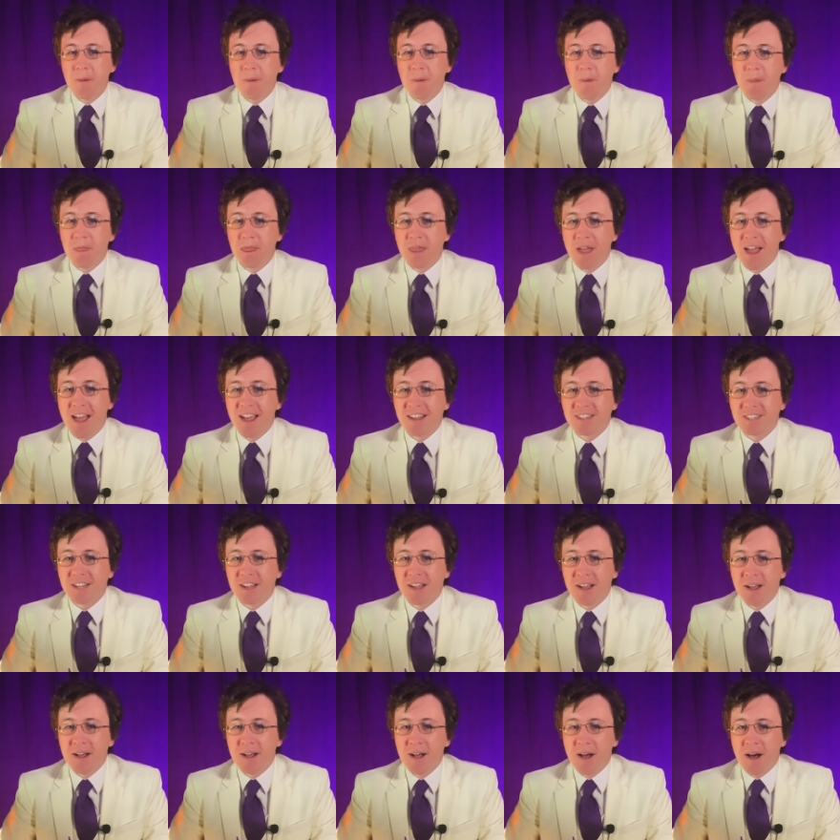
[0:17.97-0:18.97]
that
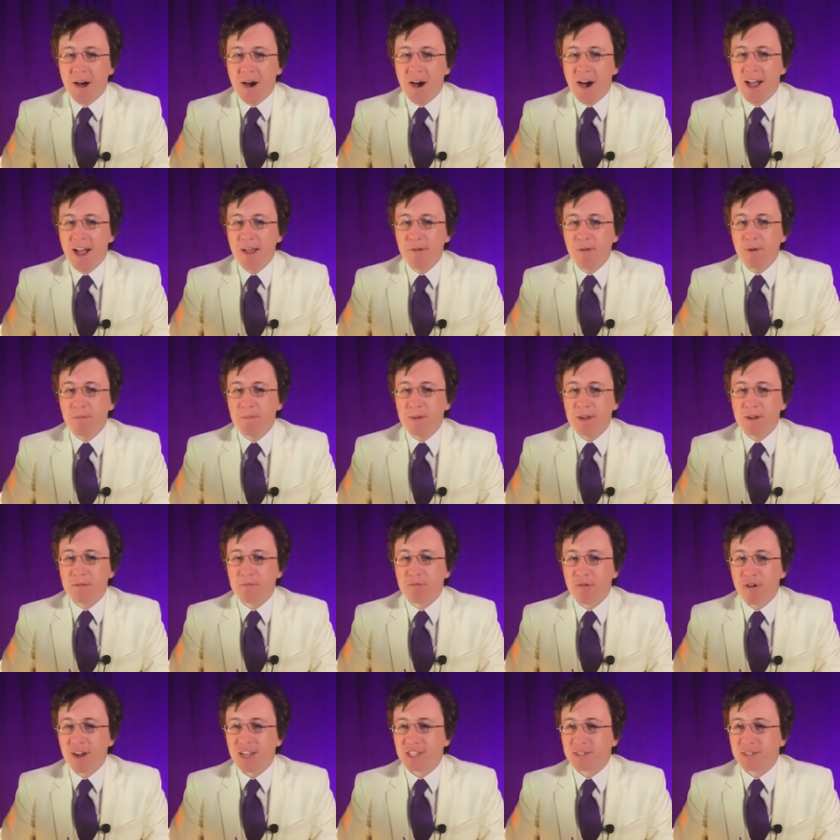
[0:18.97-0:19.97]
I would be
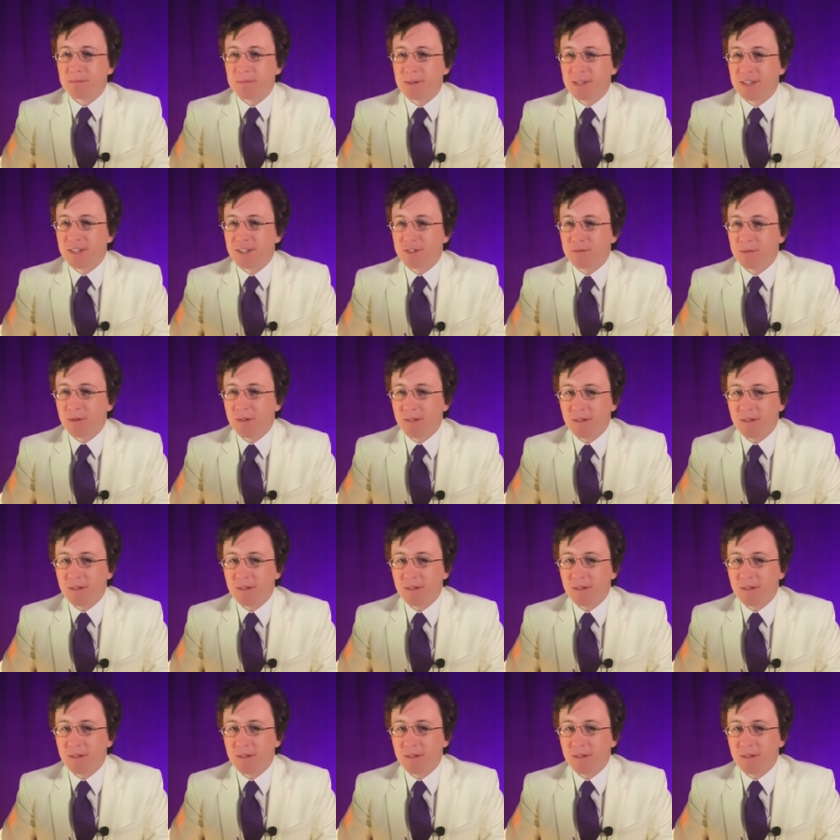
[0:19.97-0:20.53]
depressed because